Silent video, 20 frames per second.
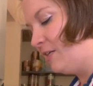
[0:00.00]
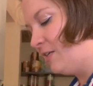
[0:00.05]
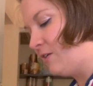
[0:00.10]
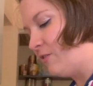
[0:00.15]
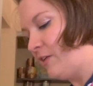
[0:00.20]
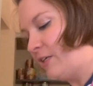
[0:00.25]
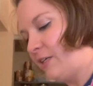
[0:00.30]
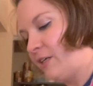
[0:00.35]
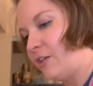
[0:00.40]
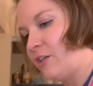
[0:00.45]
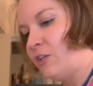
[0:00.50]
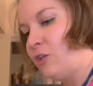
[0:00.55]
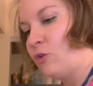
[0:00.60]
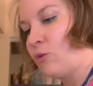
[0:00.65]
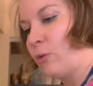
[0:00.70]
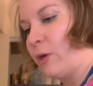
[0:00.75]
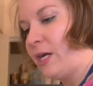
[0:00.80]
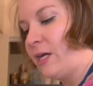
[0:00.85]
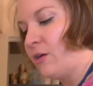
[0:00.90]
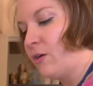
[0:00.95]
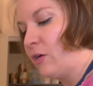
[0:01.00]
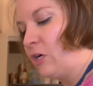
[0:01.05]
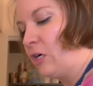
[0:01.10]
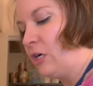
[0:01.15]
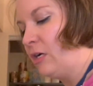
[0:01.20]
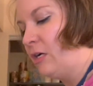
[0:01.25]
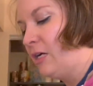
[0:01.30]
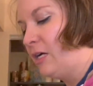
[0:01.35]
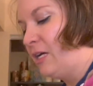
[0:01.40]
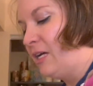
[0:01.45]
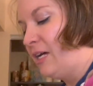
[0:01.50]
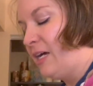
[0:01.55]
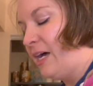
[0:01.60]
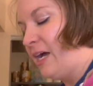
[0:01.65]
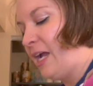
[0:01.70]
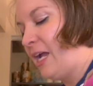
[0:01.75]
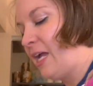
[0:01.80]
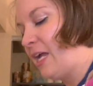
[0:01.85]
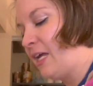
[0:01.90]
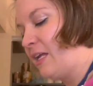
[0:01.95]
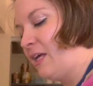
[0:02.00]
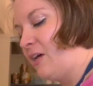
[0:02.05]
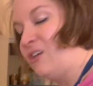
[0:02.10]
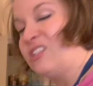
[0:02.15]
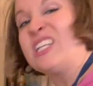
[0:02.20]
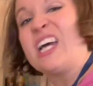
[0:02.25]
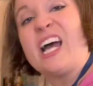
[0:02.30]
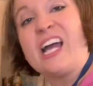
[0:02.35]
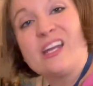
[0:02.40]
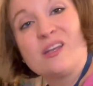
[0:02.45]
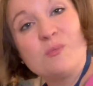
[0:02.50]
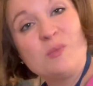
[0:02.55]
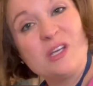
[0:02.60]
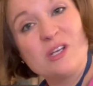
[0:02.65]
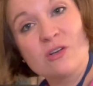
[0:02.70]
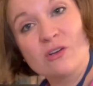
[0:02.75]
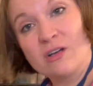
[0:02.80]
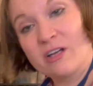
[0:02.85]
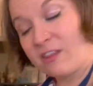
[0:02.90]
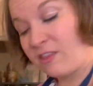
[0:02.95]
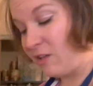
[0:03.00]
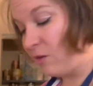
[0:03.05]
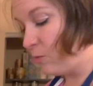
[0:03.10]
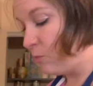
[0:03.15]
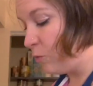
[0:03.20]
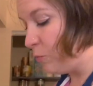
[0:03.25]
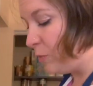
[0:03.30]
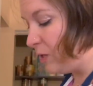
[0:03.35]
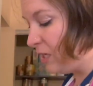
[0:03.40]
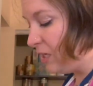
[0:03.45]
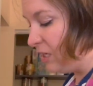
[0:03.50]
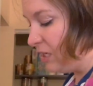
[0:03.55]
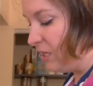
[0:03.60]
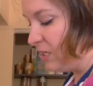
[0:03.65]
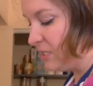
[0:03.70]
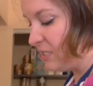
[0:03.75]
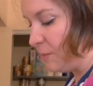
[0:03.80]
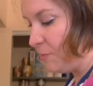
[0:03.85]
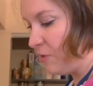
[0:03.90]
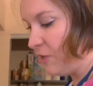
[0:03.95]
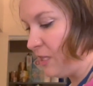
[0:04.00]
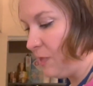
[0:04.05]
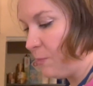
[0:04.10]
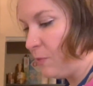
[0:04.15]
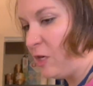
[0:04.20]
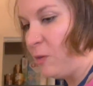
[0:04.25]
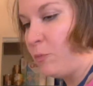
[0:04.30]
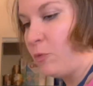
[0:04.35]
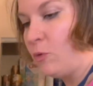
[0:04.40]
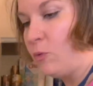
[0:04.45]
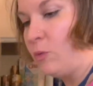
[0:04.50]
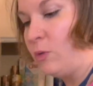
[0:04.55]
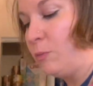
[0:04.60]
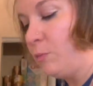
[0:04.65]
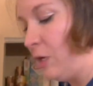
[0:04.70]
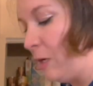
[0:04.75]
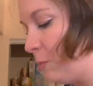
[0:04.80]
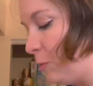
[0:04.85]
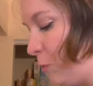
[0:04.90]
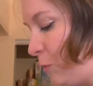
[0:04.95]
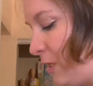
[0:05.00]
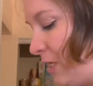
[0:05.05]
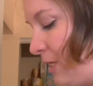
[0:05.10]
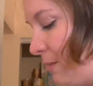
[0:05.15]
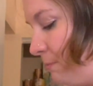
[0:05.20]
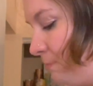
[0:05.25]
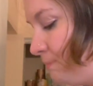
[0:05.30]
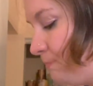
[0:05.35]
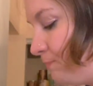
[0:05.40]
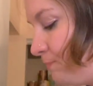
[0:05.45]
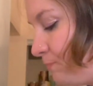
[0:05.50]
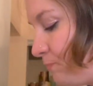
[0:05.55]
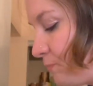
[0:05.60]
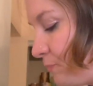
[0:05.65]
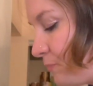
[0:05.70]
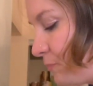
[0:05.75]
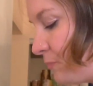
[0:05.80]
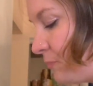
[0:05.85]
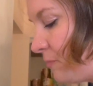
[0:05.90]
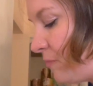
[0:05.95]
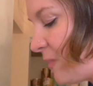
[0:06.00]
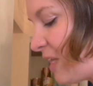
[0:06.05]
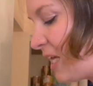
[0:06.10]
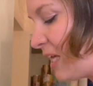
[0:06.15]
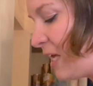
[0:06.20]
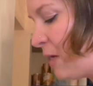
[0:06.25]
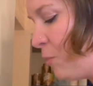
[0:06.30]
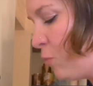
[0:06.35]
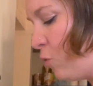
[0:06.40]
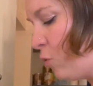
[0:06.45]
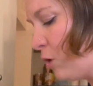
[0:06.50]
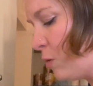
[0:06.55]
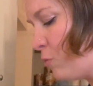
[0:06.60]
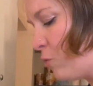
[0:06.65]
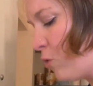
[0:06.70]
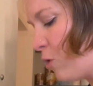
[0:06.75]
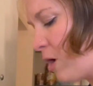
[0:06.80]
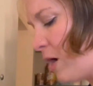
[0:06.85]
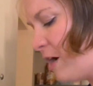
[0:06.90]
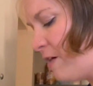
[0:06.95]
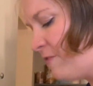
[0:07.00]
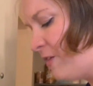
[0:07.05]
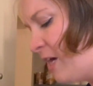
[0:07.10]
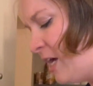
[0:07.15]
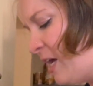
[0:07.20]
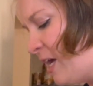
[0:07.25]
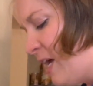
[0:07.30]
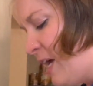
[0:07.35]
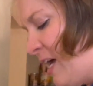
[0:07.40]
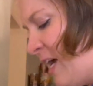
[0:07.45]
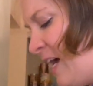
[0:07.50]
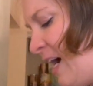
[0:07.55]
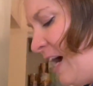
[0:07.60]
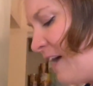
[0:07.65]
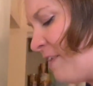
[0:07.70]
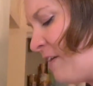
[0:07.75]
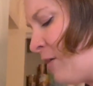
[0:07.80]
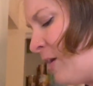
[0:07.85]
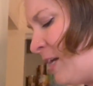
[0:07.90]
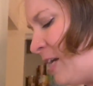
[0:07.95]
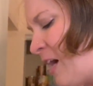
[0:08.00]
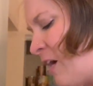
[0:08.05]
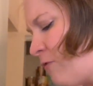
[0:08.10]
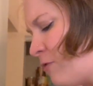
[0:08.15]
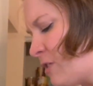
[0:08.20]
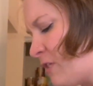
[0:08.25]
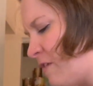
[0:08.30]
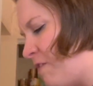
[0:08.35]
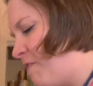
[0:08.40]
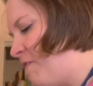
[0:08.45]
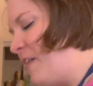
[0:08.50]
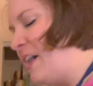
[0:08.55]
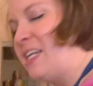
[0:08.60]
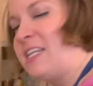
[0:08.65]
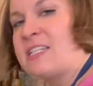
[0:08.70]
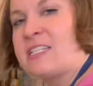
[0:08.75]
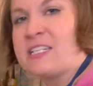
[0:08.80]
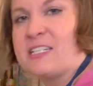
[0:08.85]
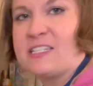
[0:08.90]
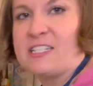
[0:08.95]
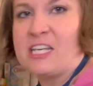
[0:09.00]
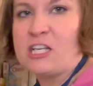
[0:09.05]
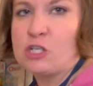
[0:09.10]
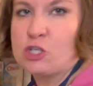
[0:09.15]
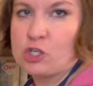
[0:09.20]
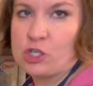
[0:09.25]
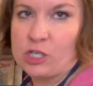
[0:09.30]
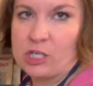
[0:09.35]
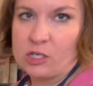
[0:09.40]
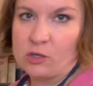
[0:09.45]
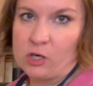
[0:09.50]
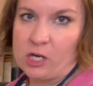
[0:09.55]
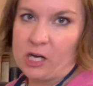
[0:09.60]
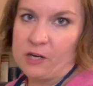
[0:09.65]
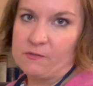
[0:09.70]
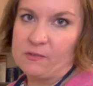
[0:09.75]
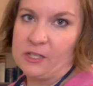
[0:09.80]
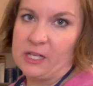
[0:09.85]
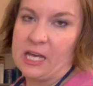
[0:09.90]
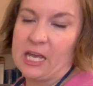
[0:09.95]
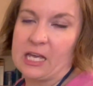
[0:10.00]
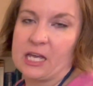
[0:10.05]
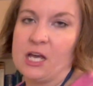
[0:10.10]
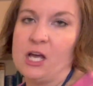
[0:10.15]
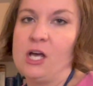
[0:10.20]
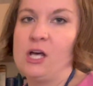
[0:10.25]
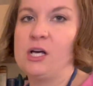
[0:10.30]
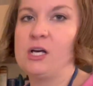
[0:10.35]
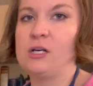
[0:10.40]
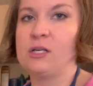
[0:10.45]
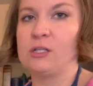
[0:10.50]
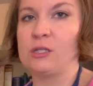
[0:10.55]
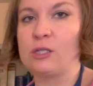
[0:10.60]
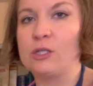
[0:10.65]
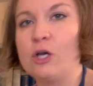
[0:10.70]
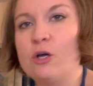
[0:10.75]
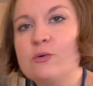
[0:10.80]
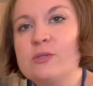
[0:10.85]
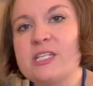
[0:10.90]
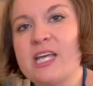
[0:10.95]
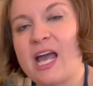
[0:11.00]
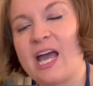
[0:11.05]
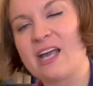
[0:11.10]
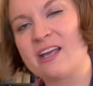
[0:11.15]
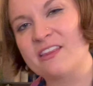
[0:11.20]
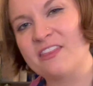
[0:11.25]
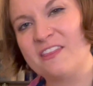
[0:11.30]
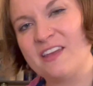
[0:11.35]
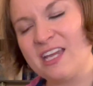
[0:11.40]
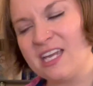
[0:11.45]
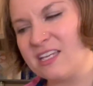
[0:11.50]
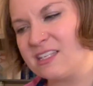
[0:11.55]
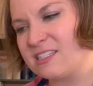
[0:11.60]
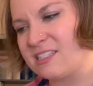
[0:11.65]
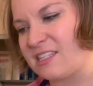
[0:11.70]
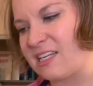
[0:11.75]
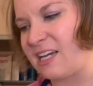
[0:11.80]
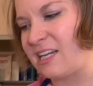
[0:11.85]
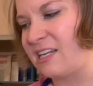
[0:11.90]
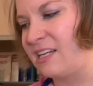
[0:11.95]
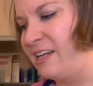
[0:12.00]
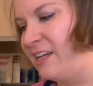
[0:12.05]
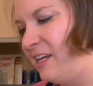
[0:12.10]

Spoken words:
like a good grater, a handheld egg beater, I think will be something that people will probably get more and more of. I think right now there's a fetishization of like low tech things that,